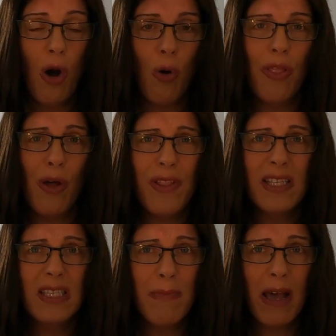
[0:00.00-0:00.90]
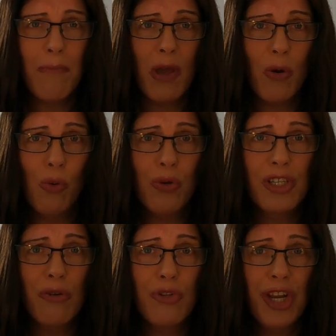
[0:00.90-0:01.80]
although this amount may
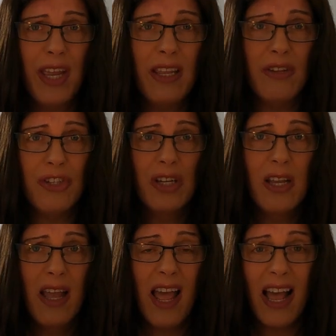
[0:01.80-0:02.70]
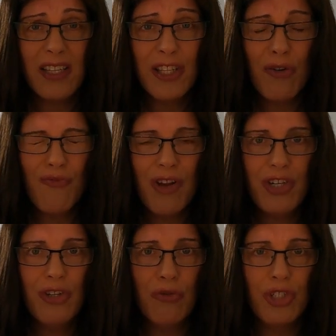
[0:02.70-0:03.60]
also change as the
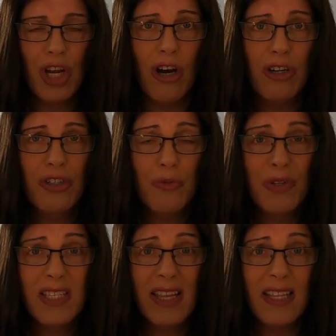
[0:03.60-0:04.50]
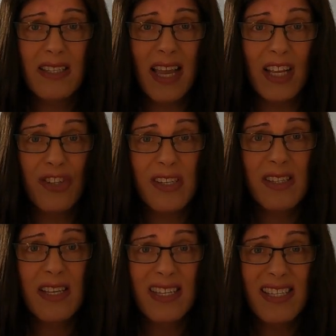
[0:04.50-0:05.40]
original charge was set at
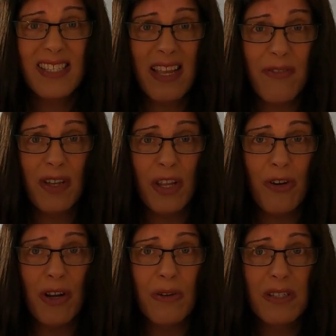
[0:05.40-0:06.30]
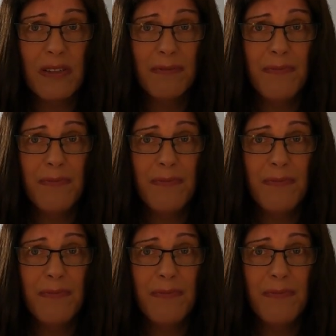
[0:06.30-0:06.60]
just €7.